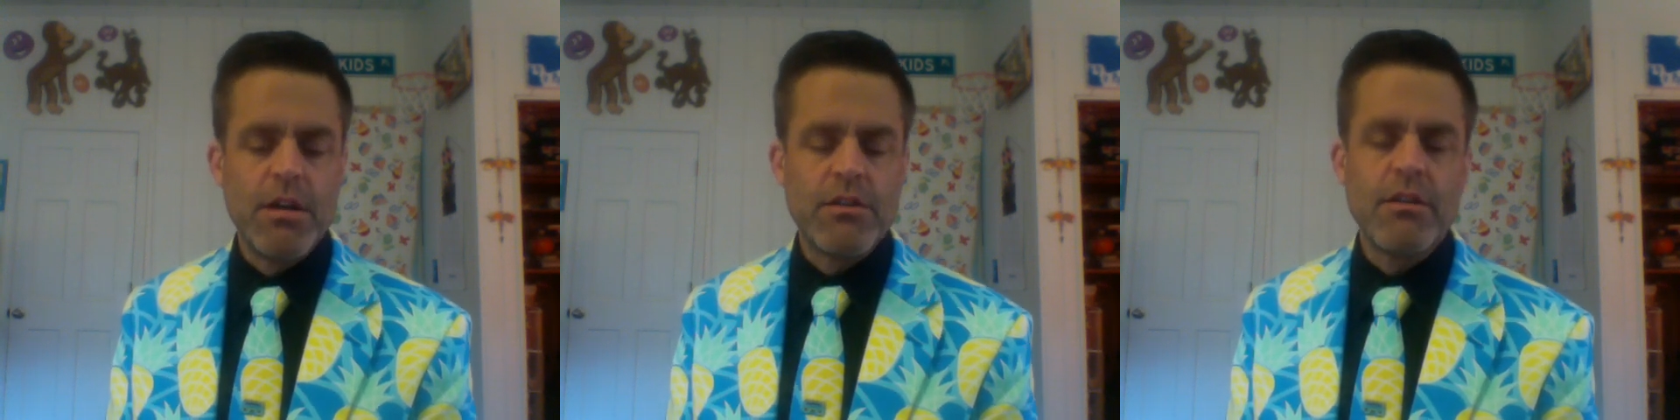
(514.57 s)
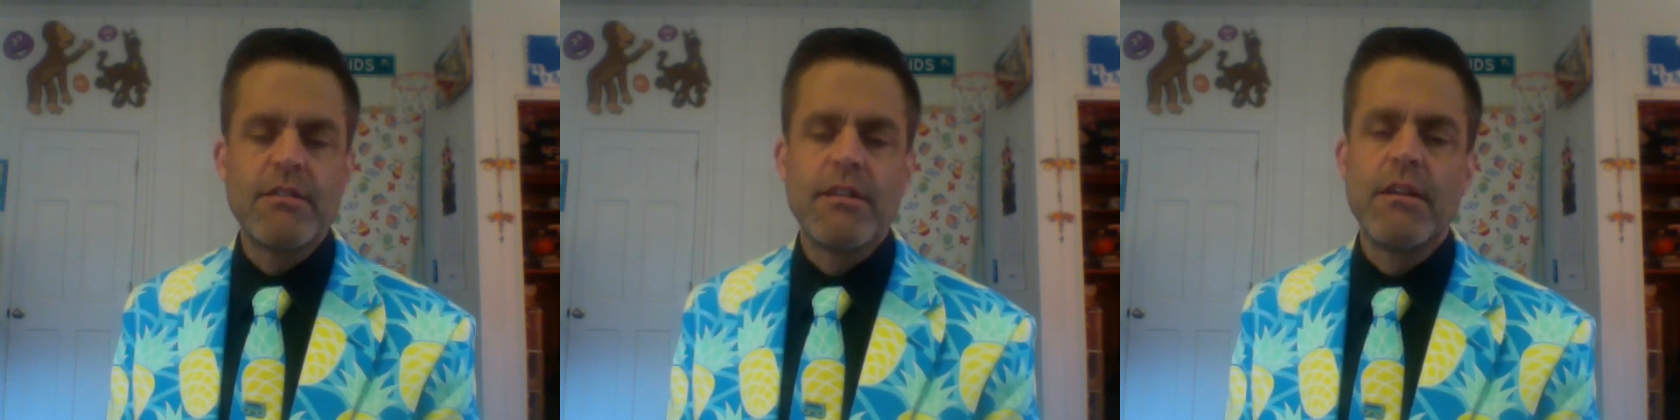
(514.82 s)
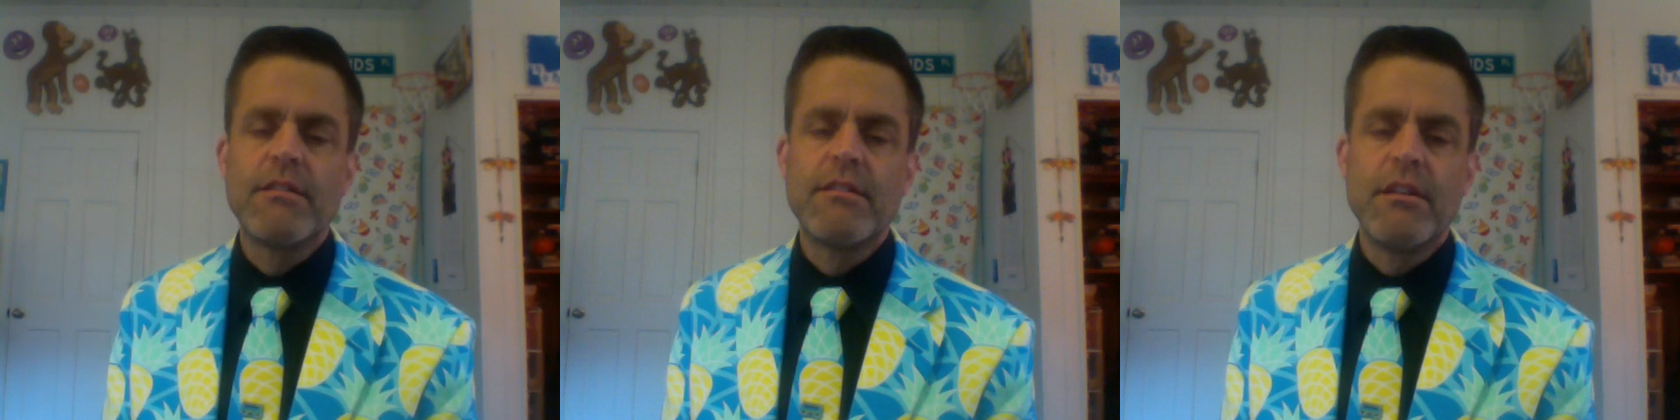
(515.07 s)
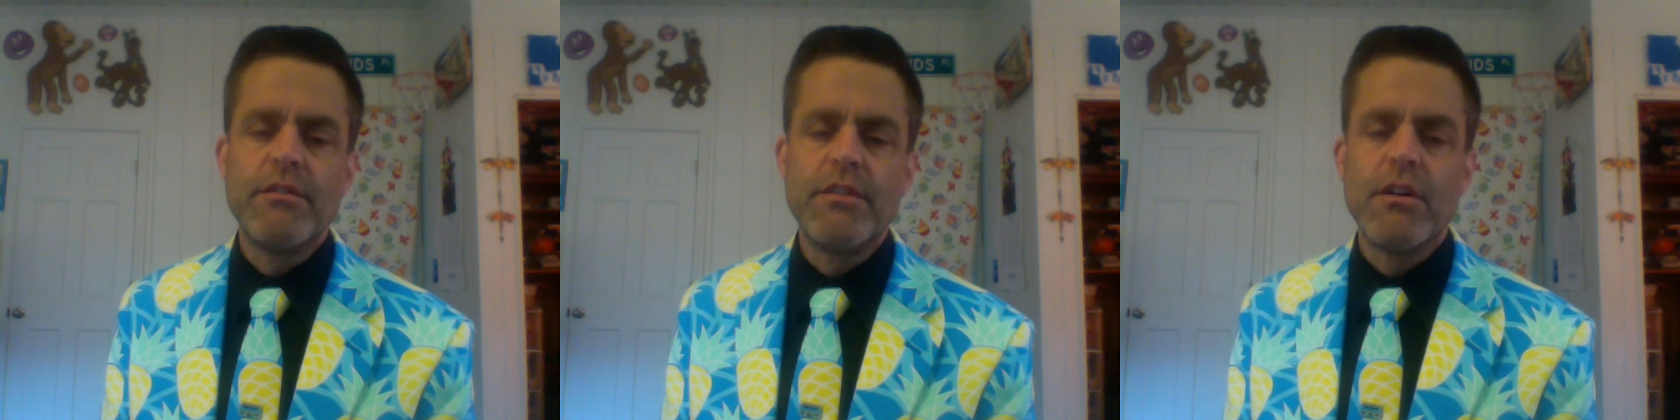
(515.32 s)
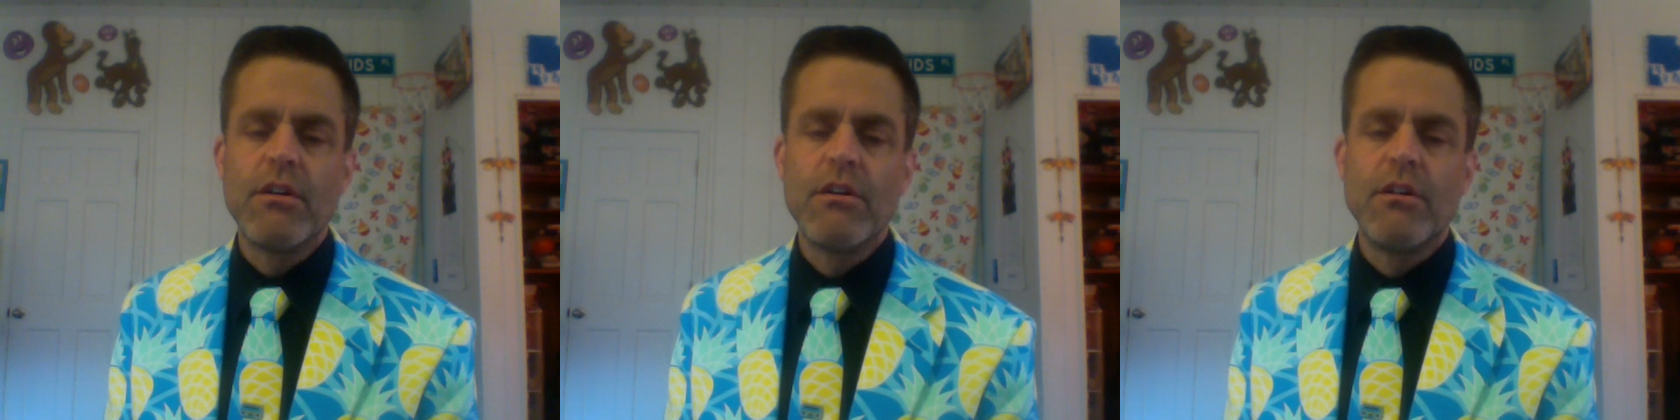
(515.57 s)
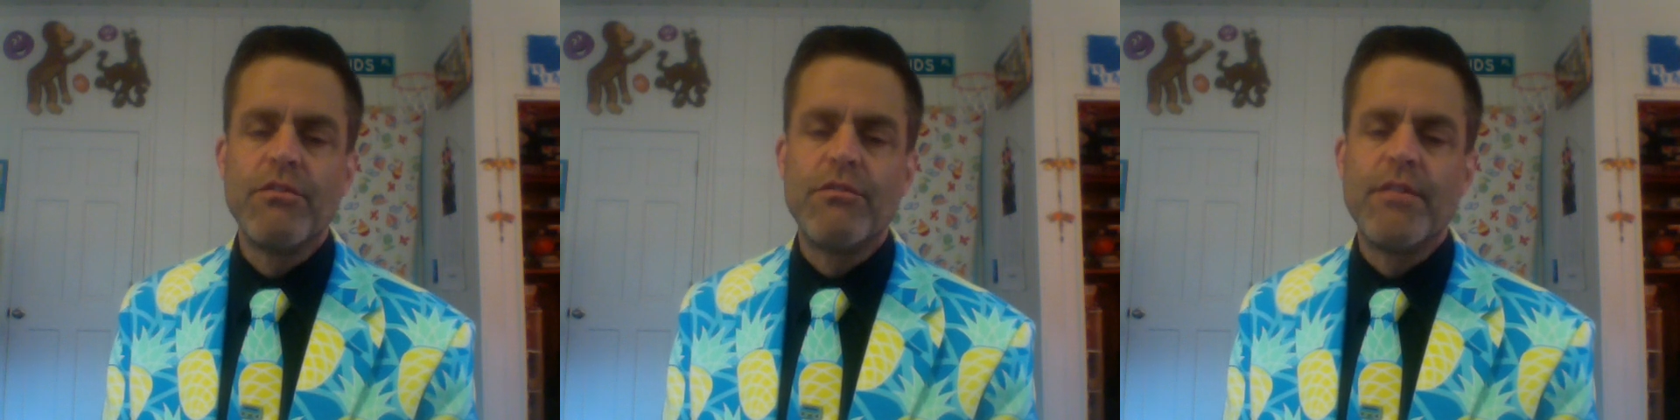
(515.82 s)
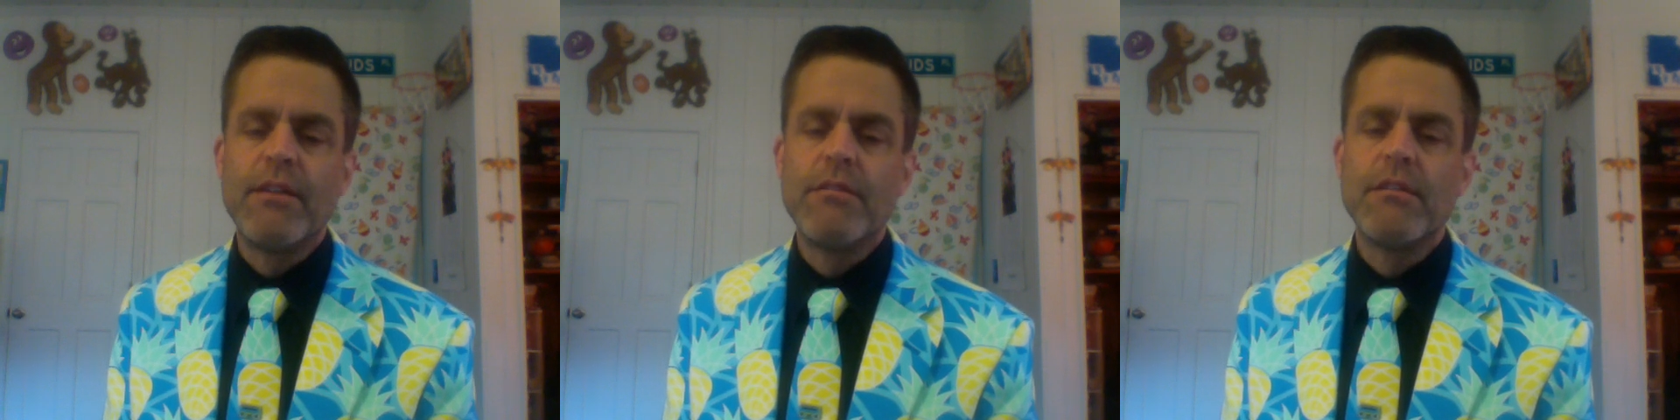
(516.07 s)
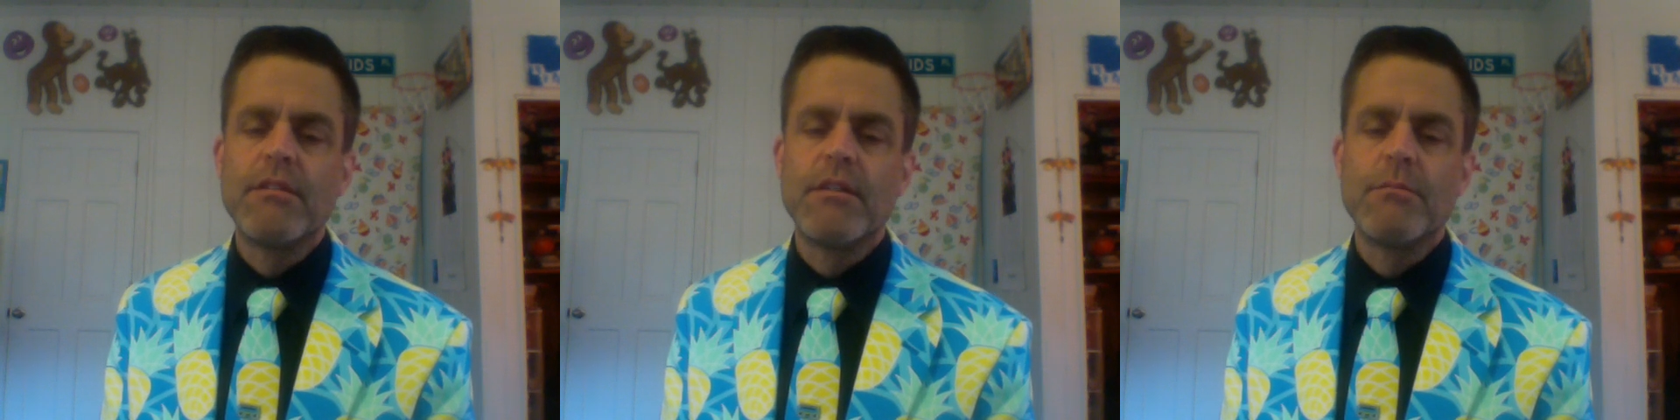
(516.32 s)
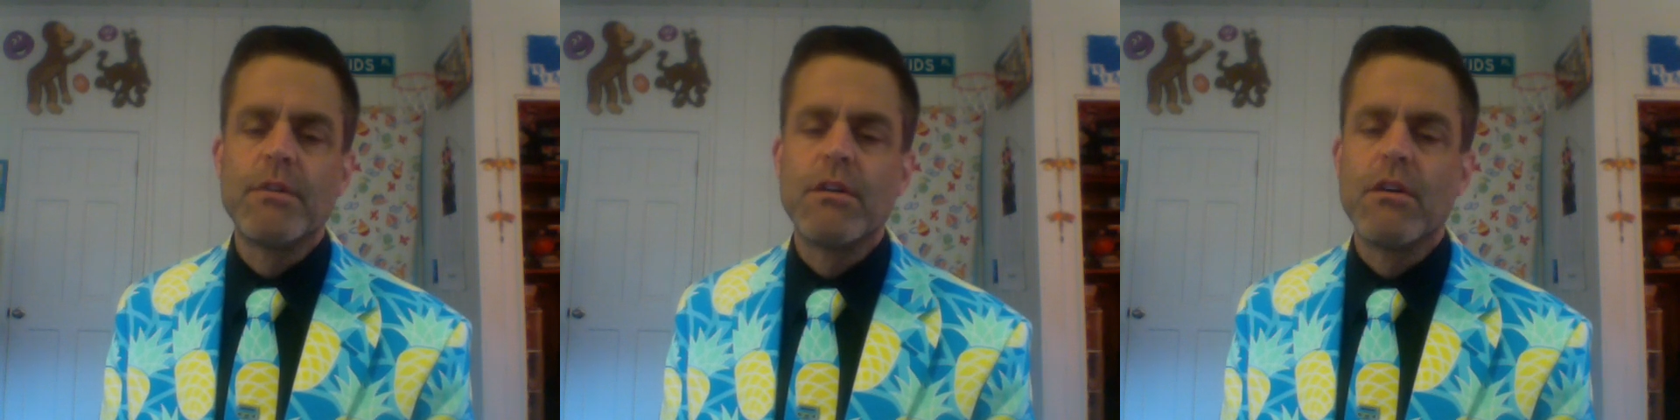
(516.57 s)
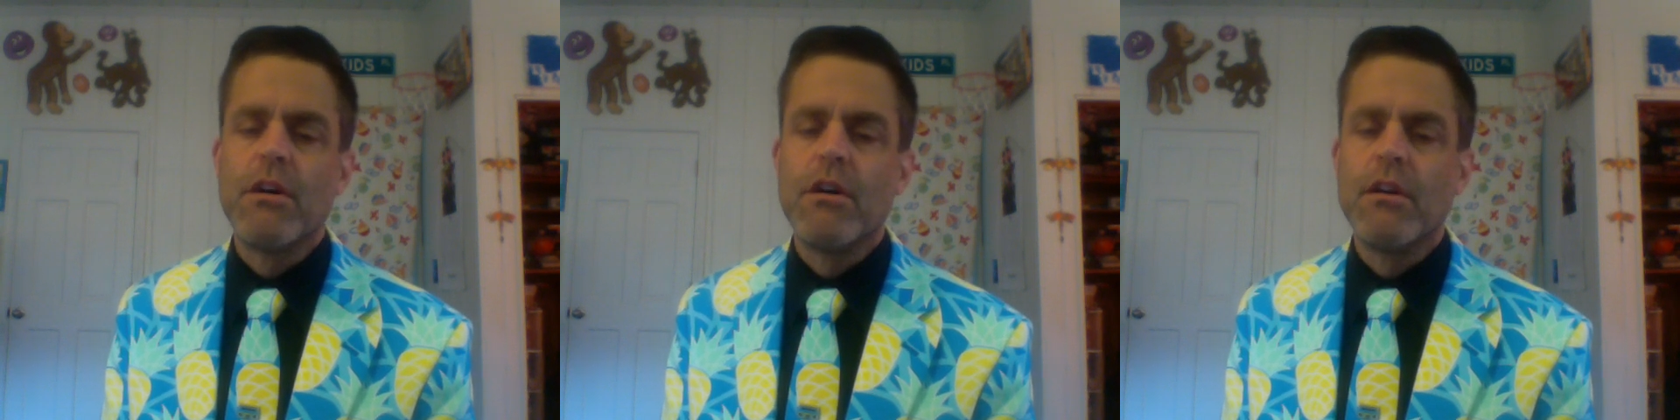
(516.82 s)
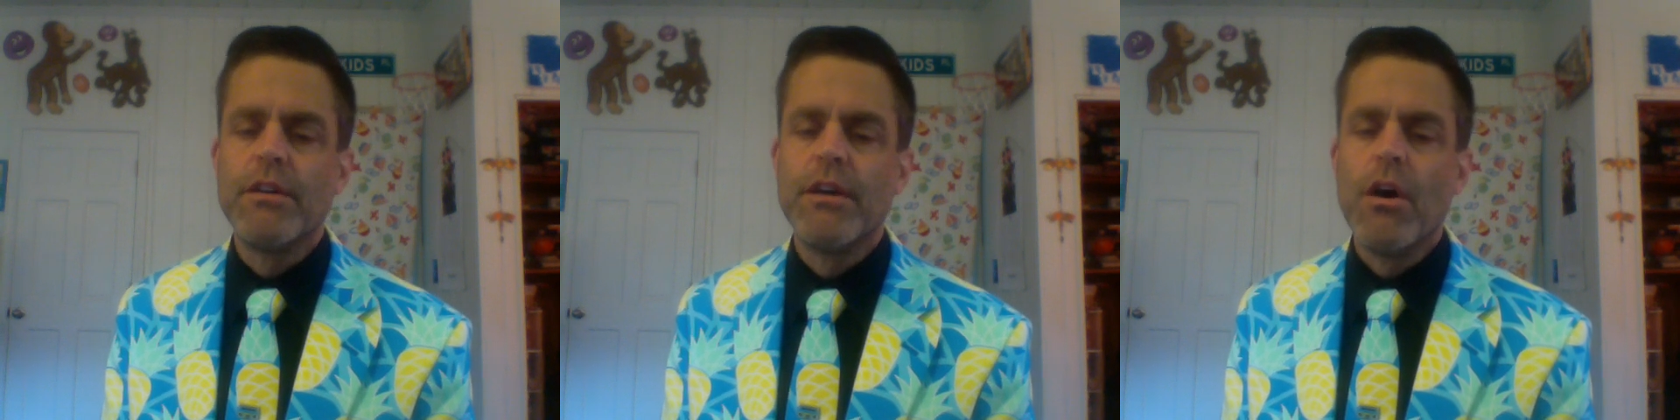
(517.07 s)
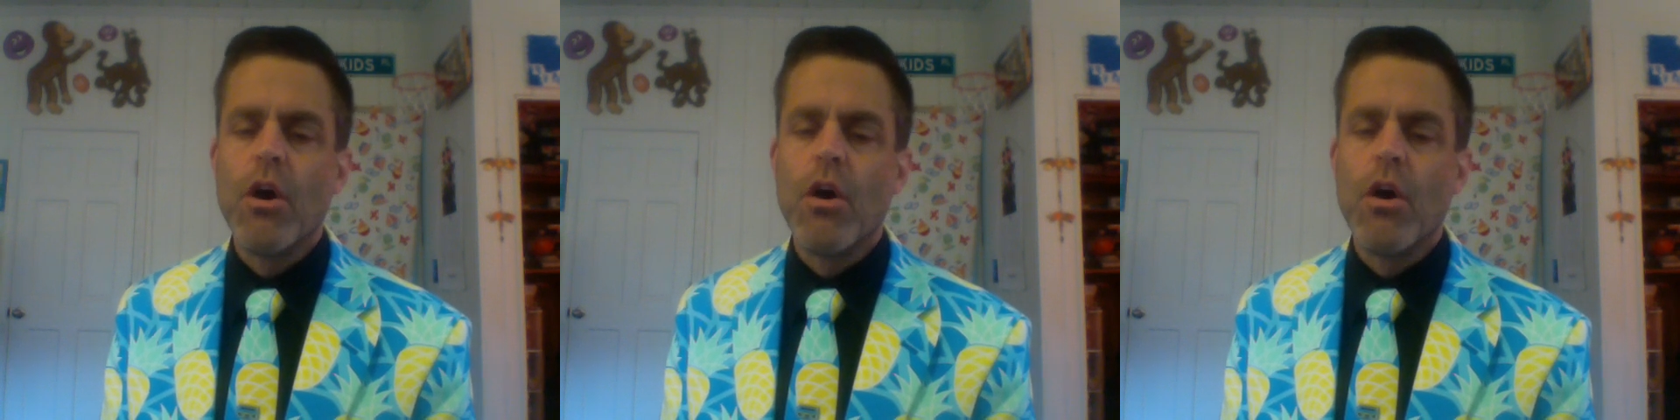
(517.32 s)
Turns out Sylvia Earle founded something called